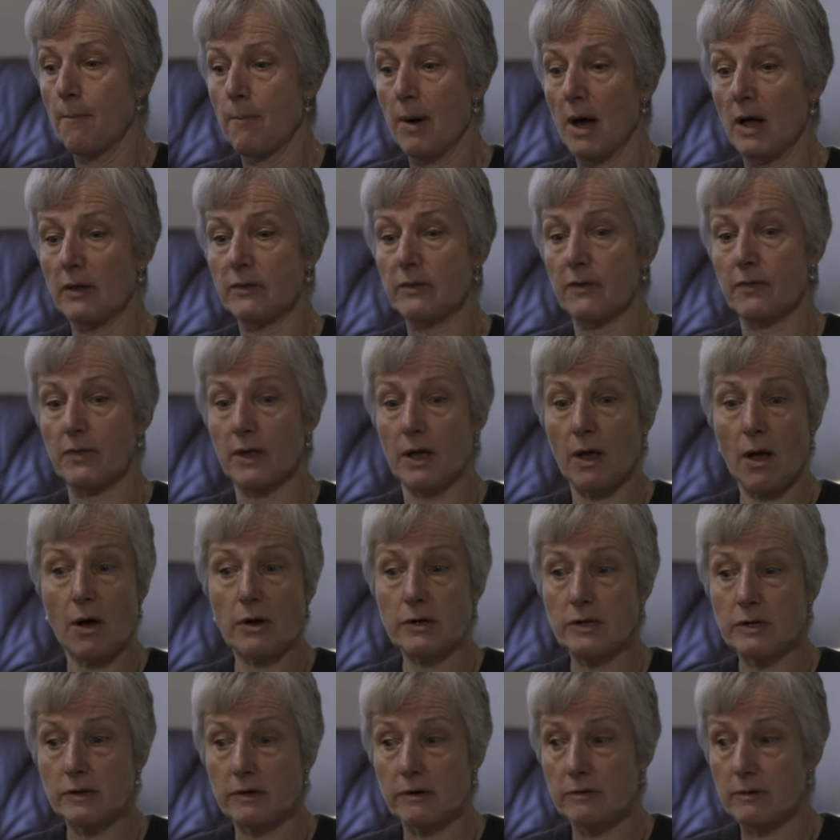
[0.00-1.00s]
But the
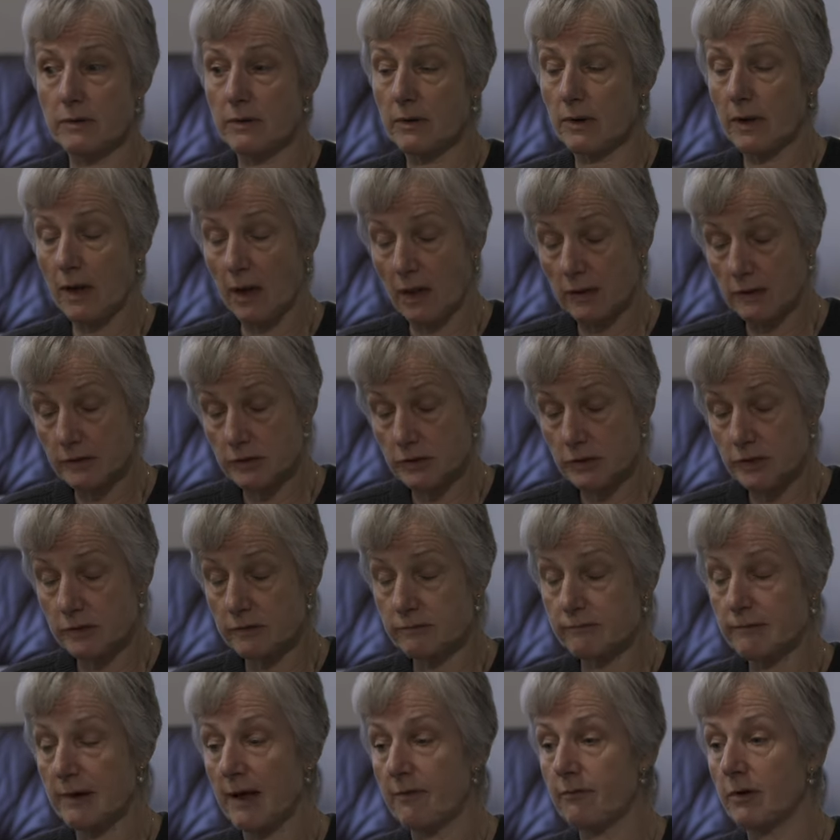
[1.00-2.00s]

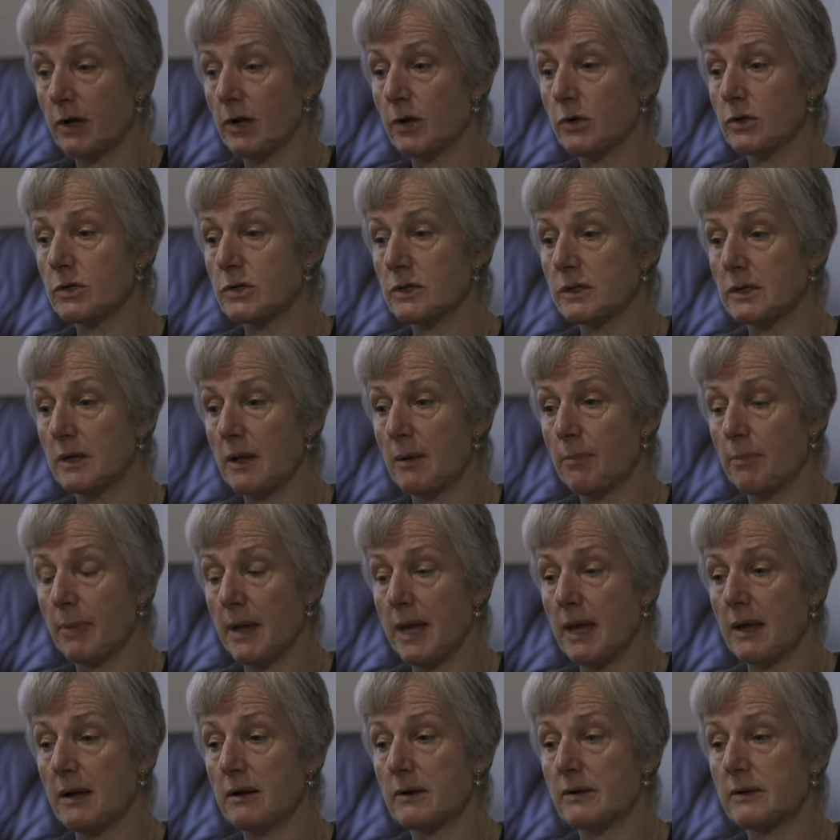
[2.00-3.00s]
counterculture revolution
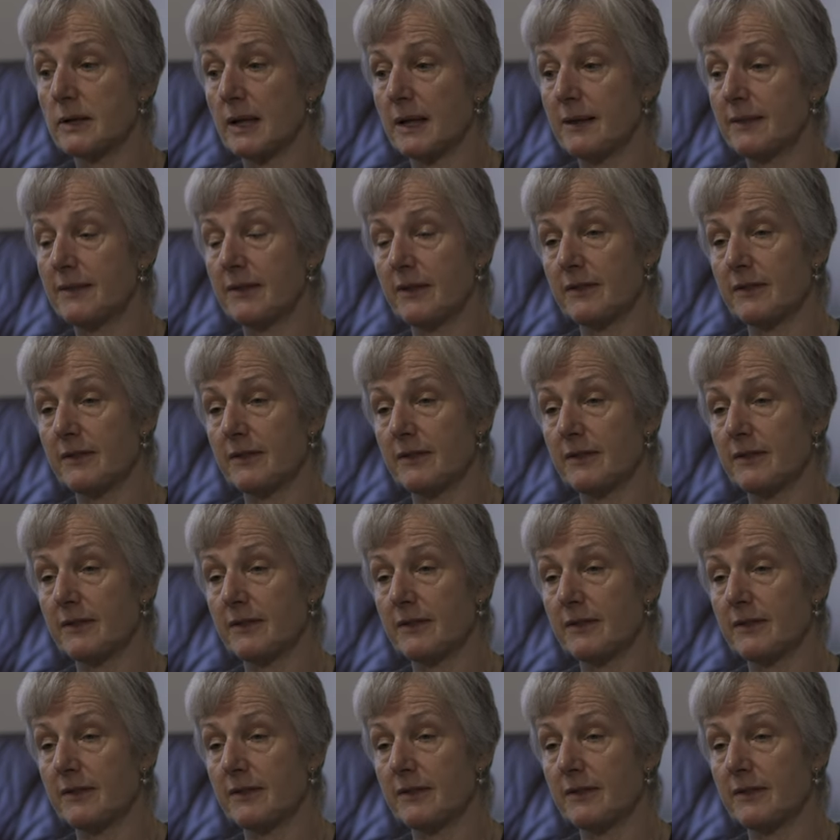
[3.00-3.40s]
appeared in the